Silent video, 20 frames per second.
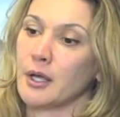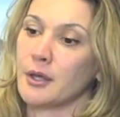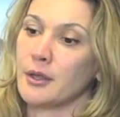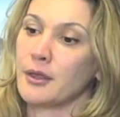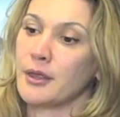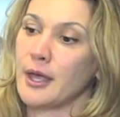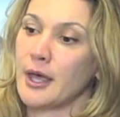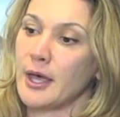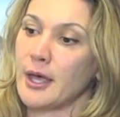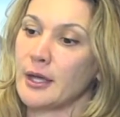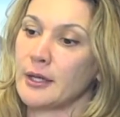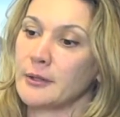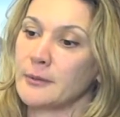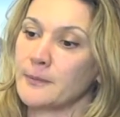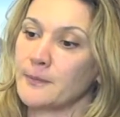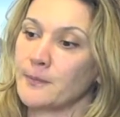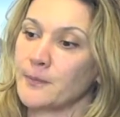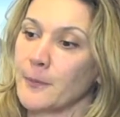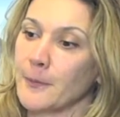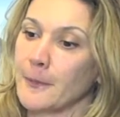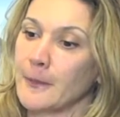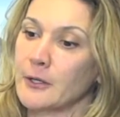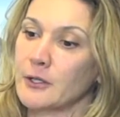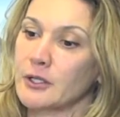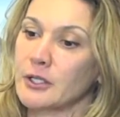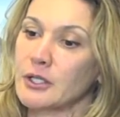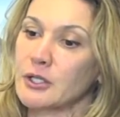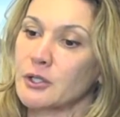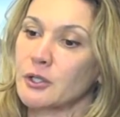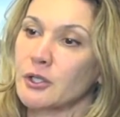then
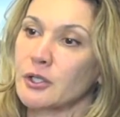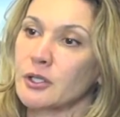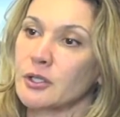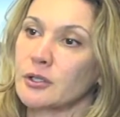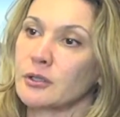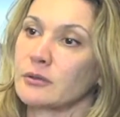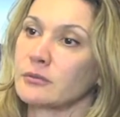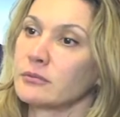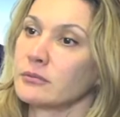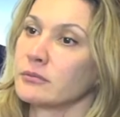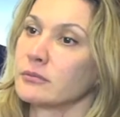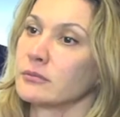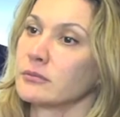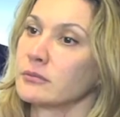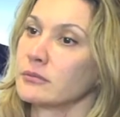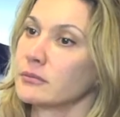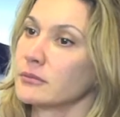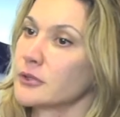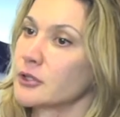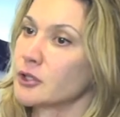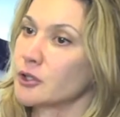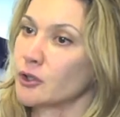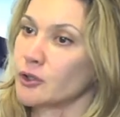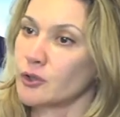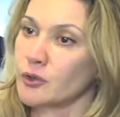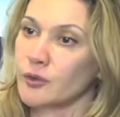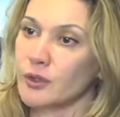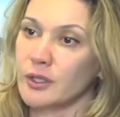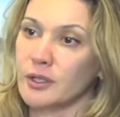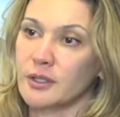there are certain
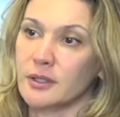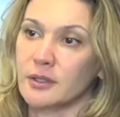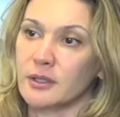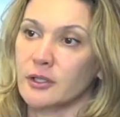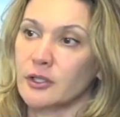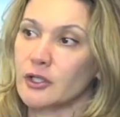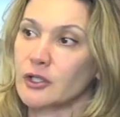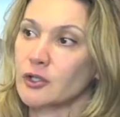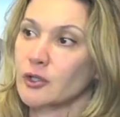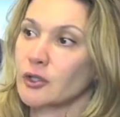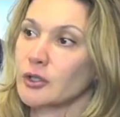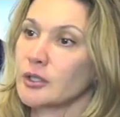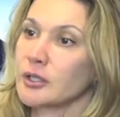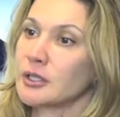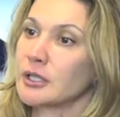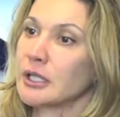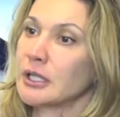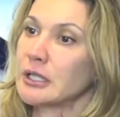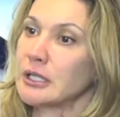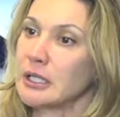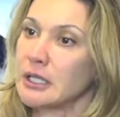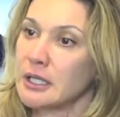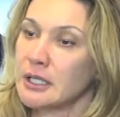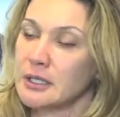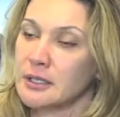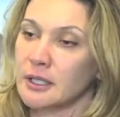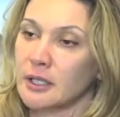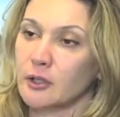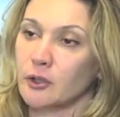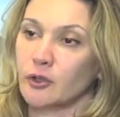surgeries, there are certain
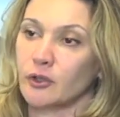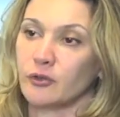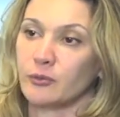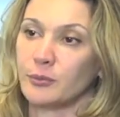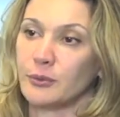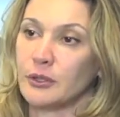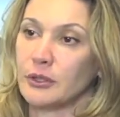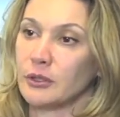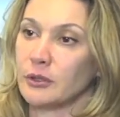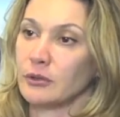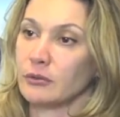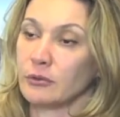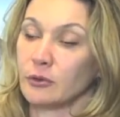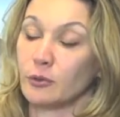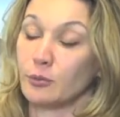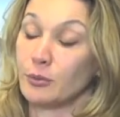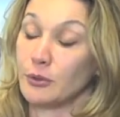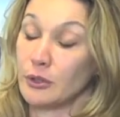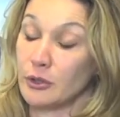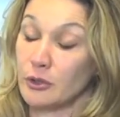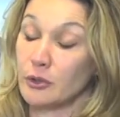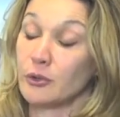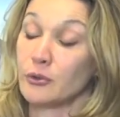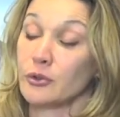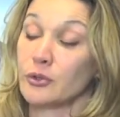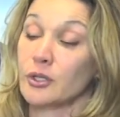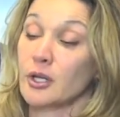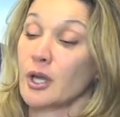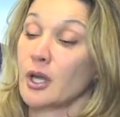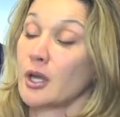techniques that could be
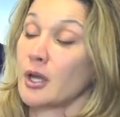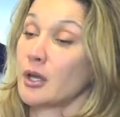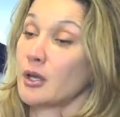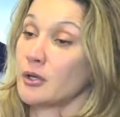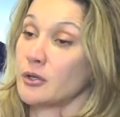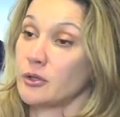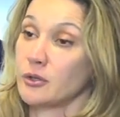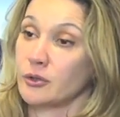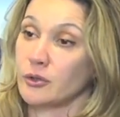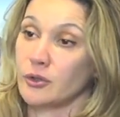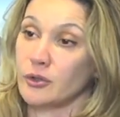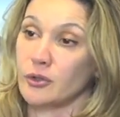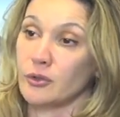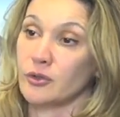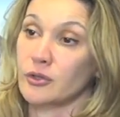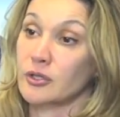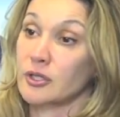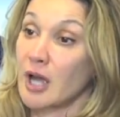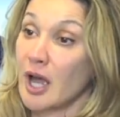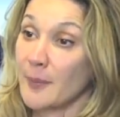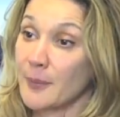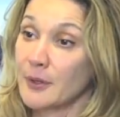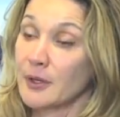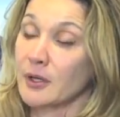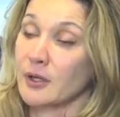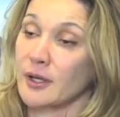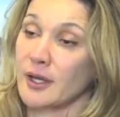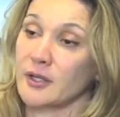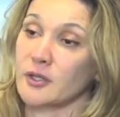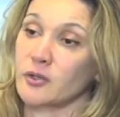used. You could use
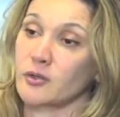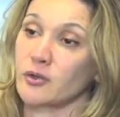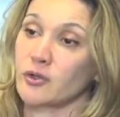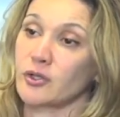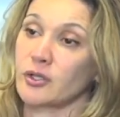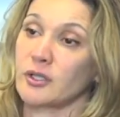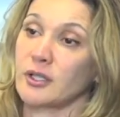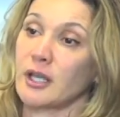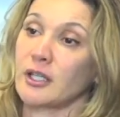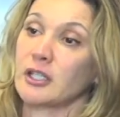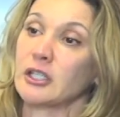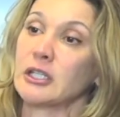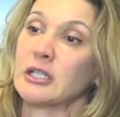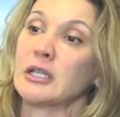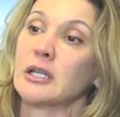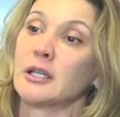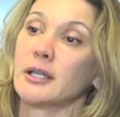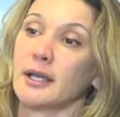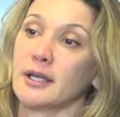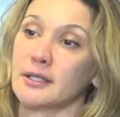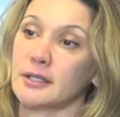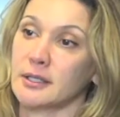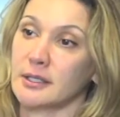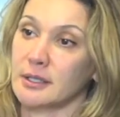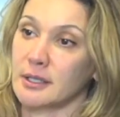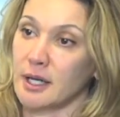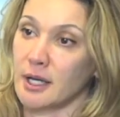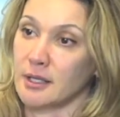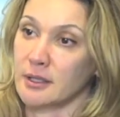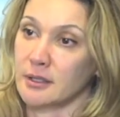topical estrogen and Kegel
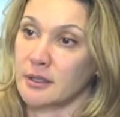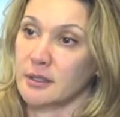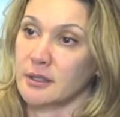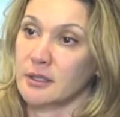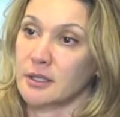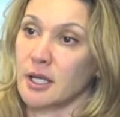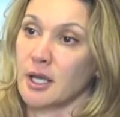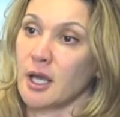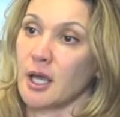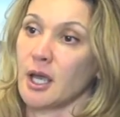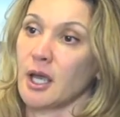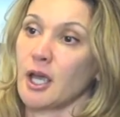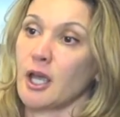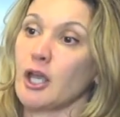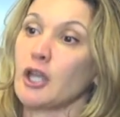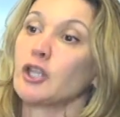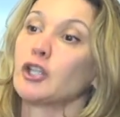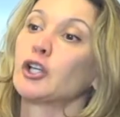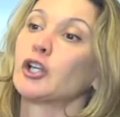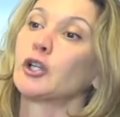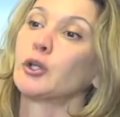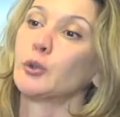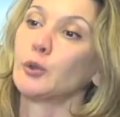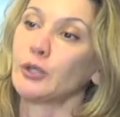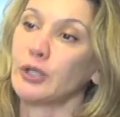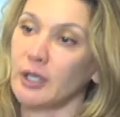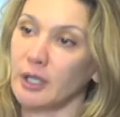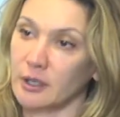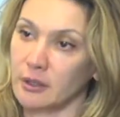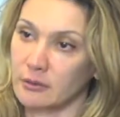exercises,
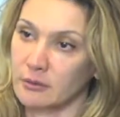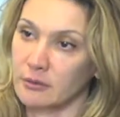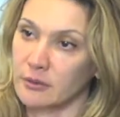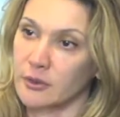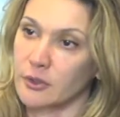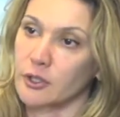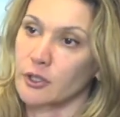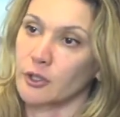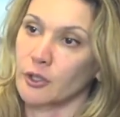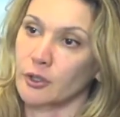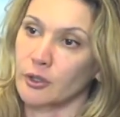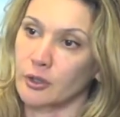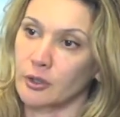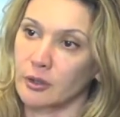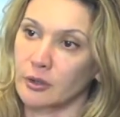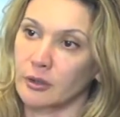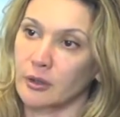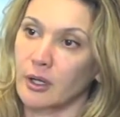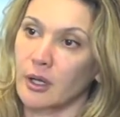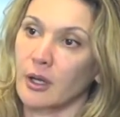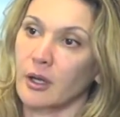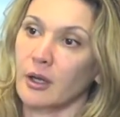including certain